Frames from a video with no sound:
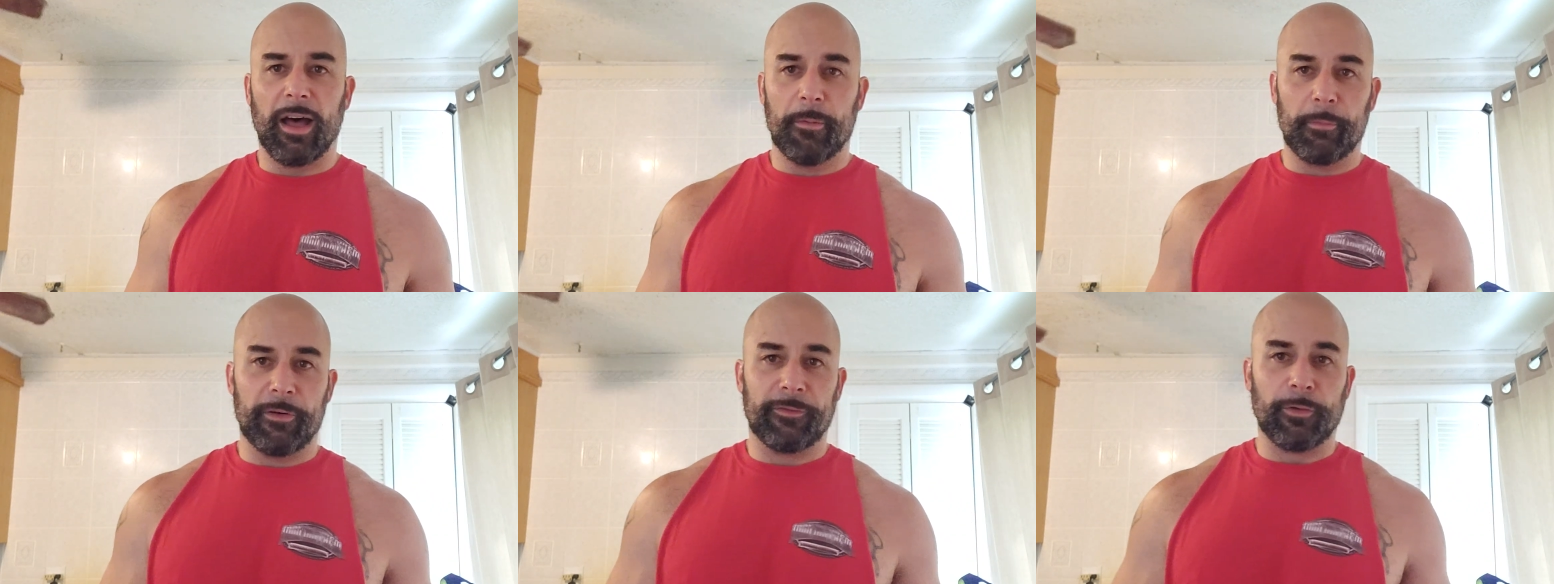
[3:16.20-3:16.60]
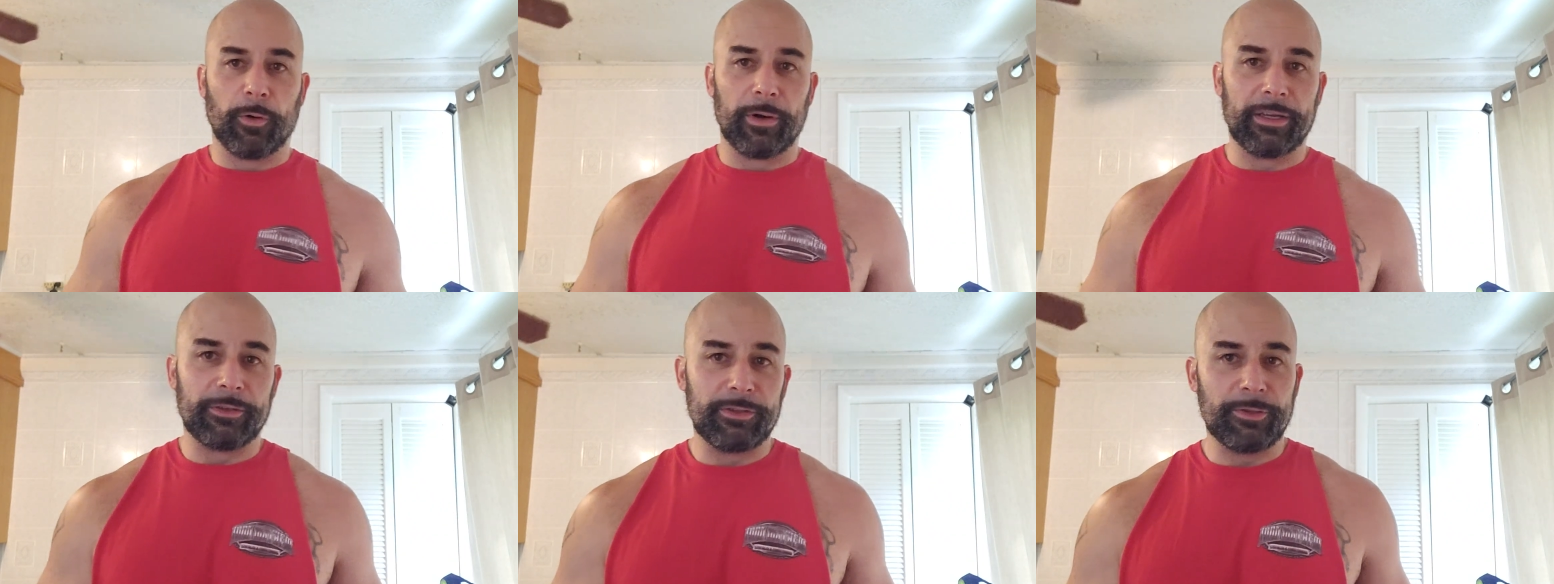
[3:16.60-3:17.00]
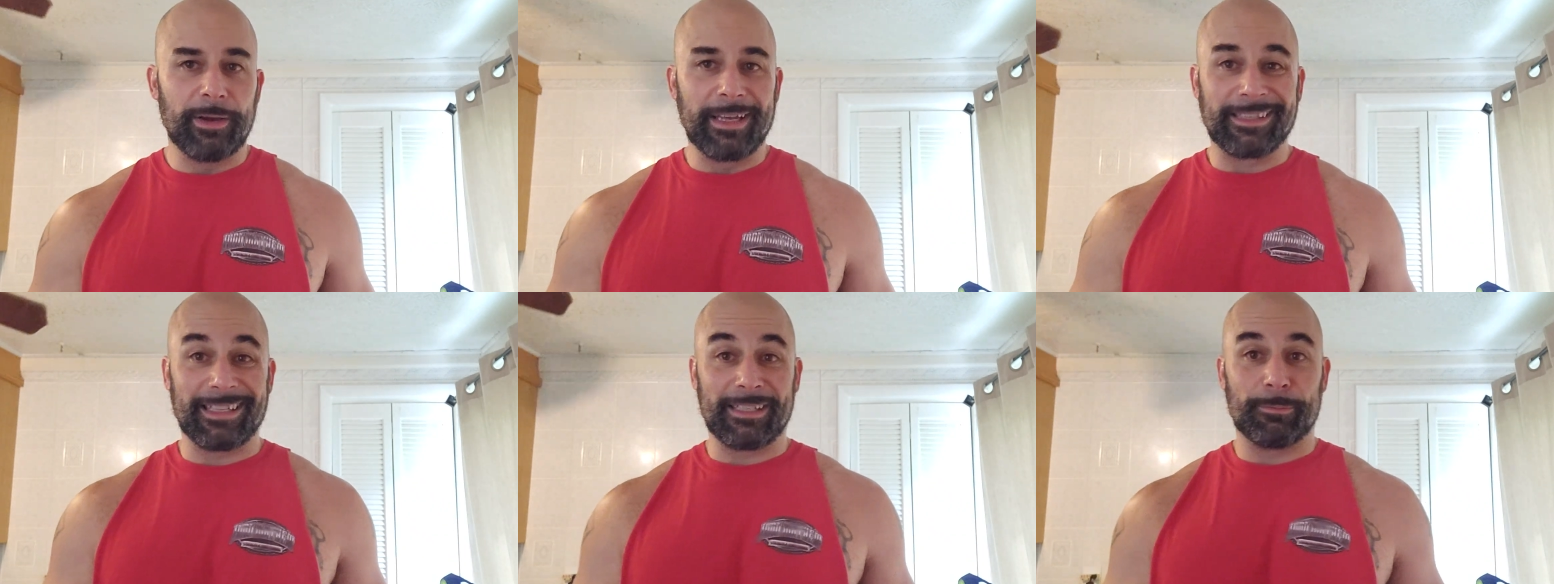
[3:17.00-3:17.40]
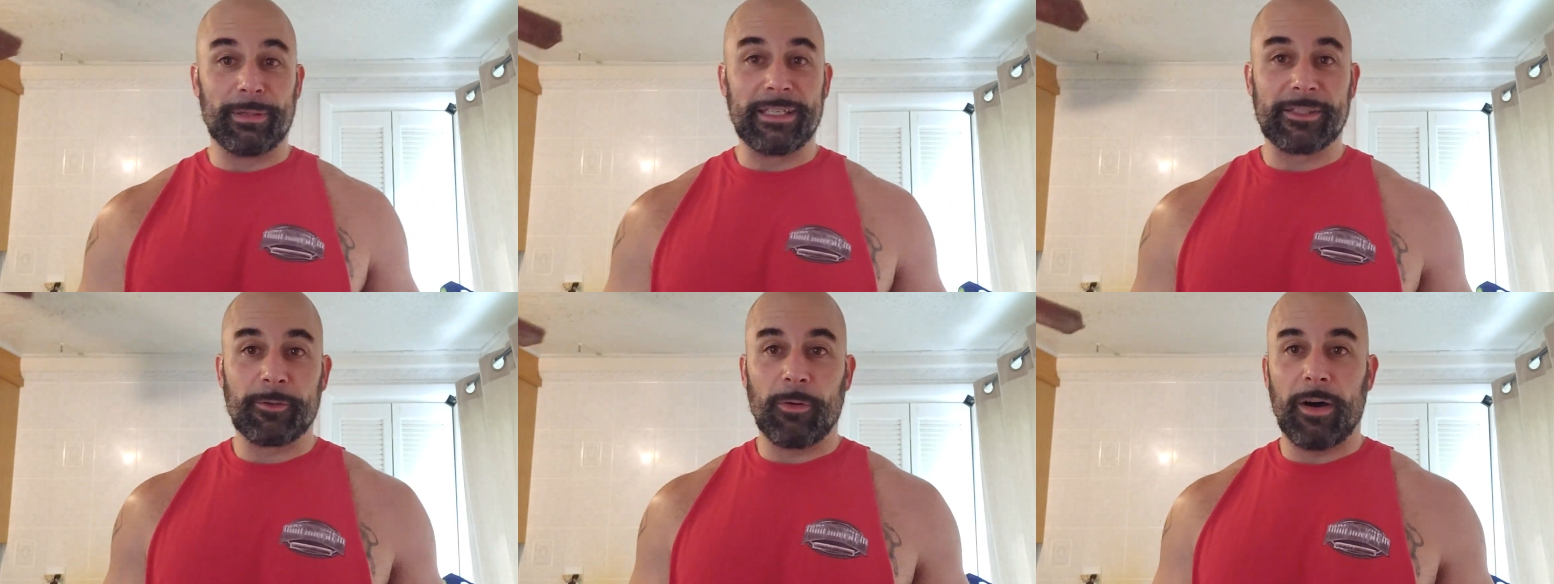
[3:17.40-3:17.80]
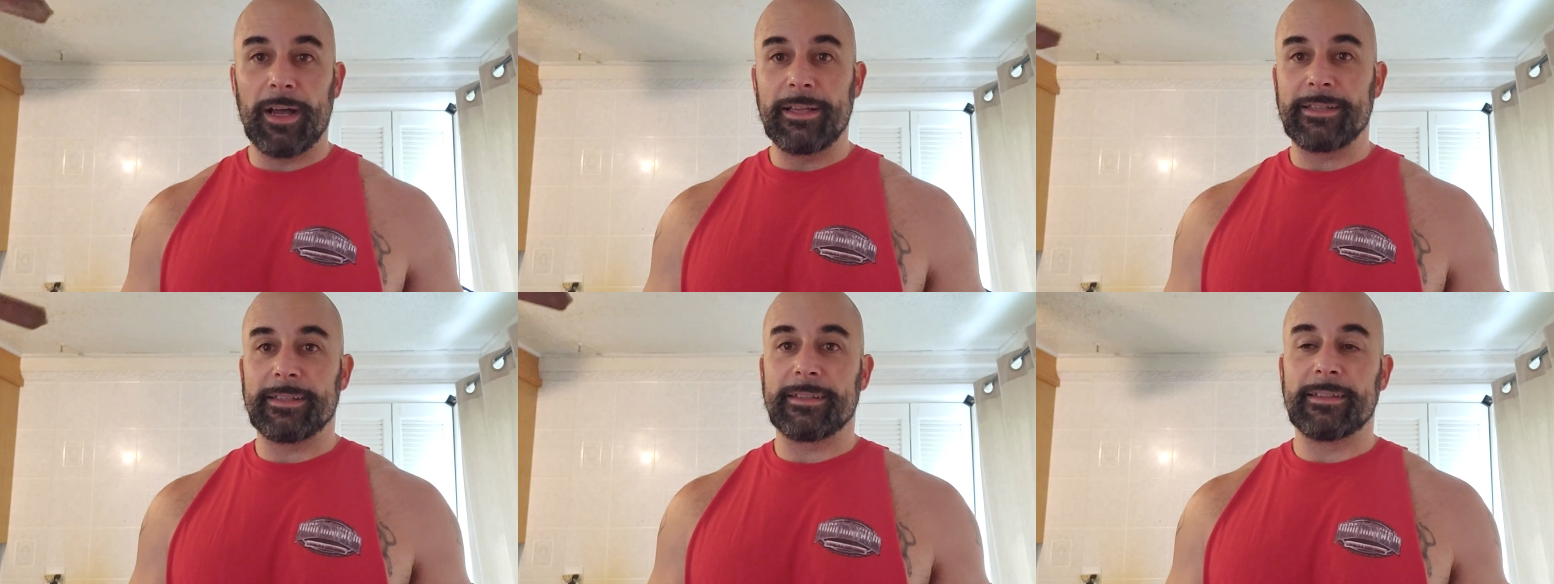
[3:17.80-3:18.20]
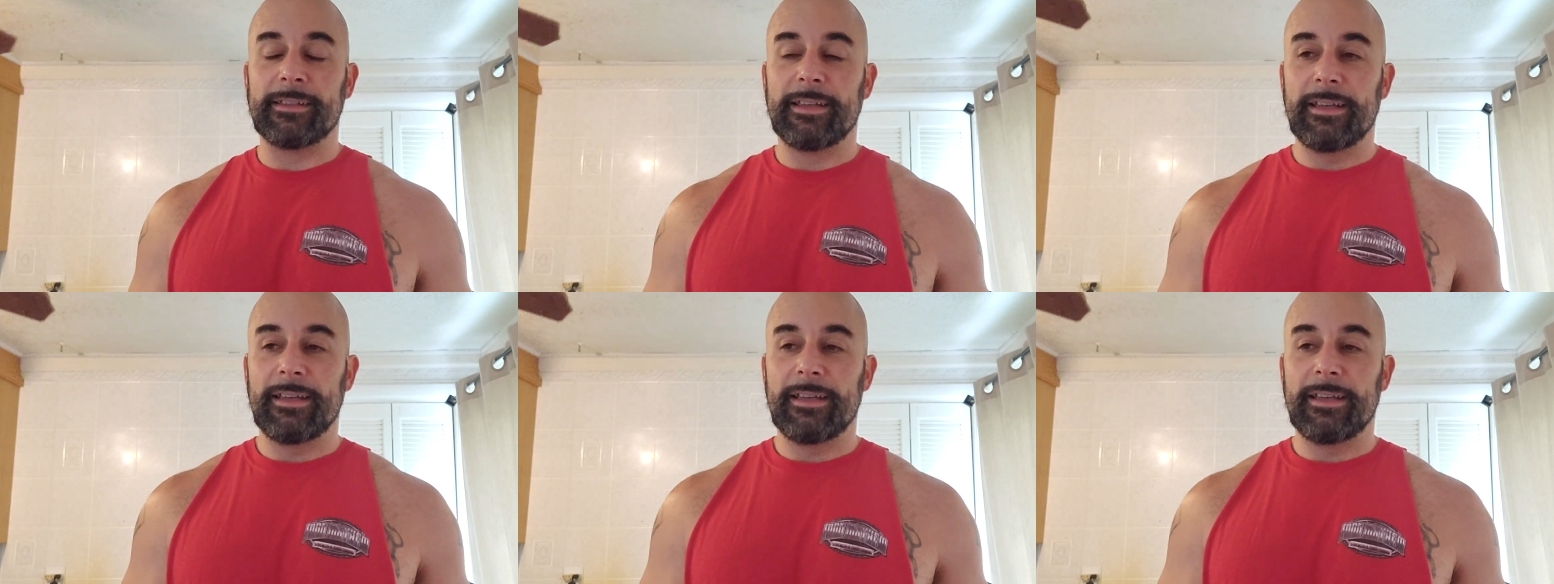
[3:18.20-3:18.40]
before he'll do SSB squats,